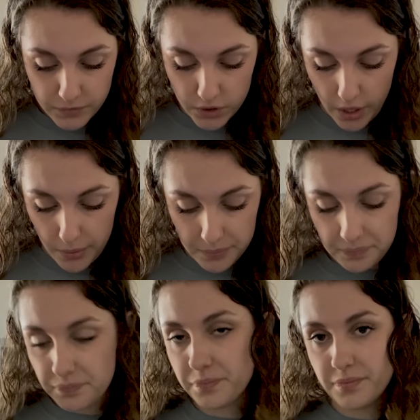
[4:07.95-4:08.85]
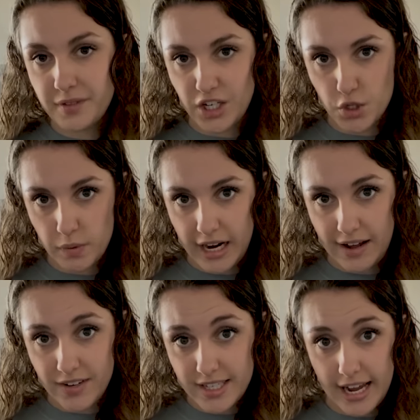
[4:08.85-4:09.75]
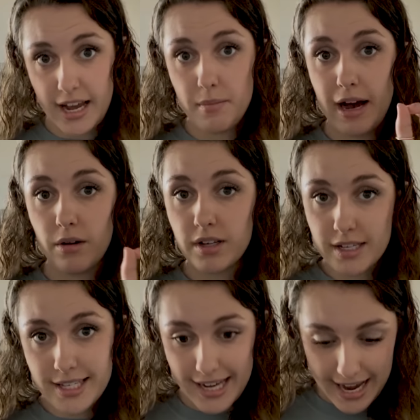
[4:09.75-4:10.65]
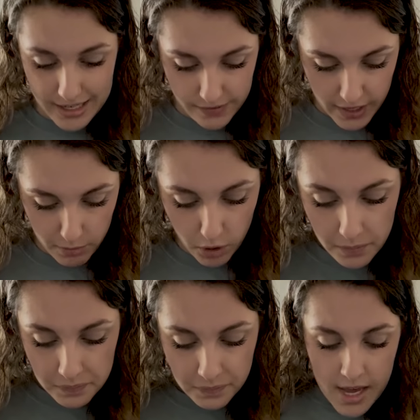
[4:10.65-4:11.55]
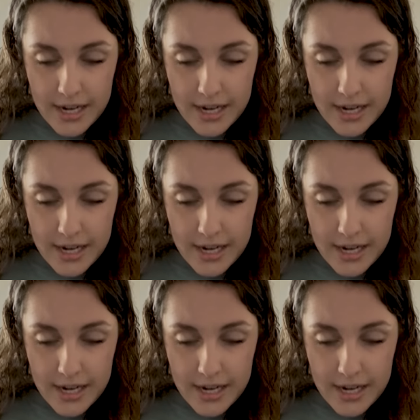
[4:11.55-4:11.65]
So that's just what I have to say about size of kibble.